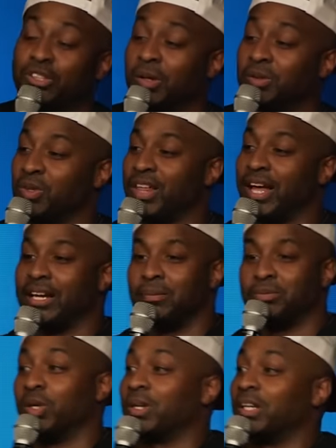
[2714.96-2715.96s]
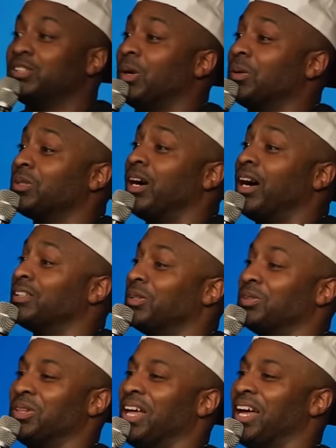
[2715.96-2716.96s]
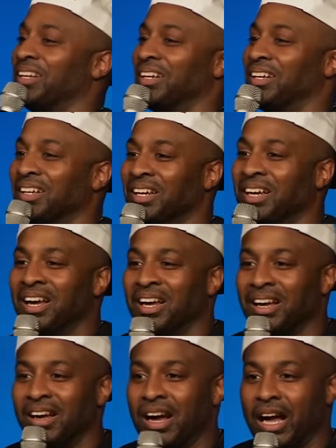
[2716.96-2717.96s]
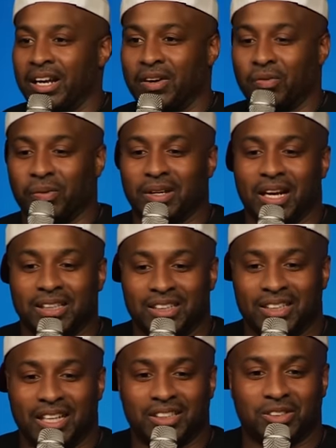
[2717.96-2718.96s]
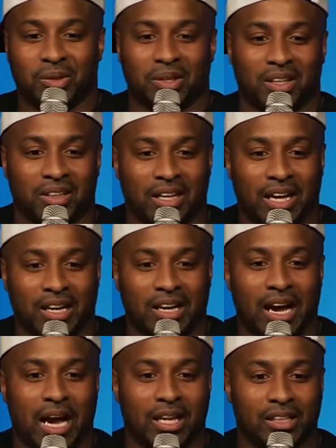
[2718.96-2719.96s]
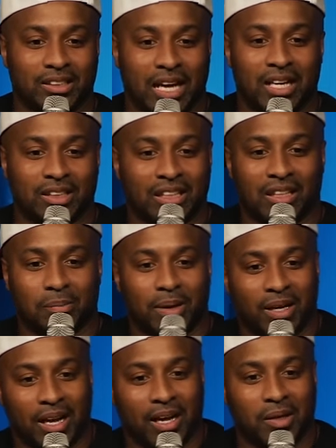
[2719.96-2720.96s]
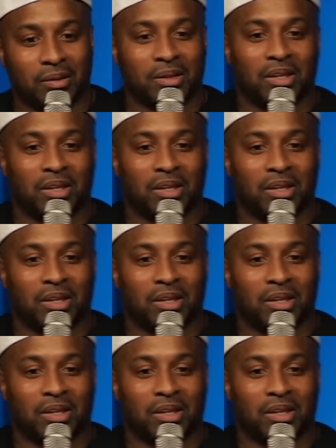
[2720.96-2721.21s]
don't do that. I'm joking. Don't uh, don't do that. Uh, i never forget I did that joke at a, at a college. I didn't think about how